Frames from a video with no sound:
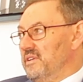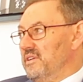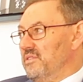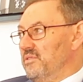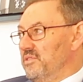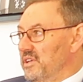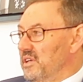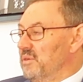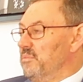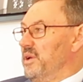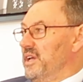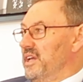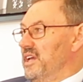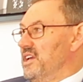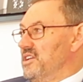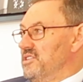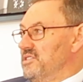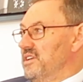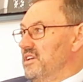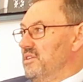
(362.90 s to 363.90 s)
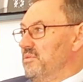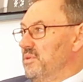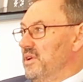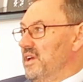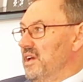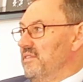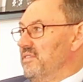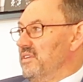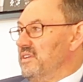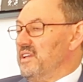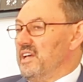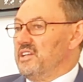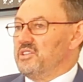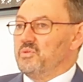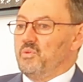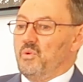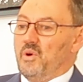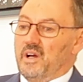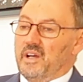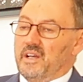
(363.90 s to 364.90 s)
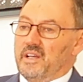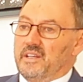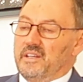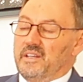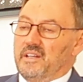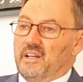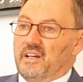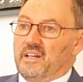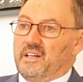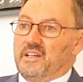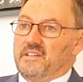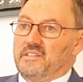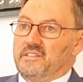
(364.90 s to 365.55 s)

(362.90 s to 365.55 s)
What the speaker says: real big edge that we have. And that's why, like I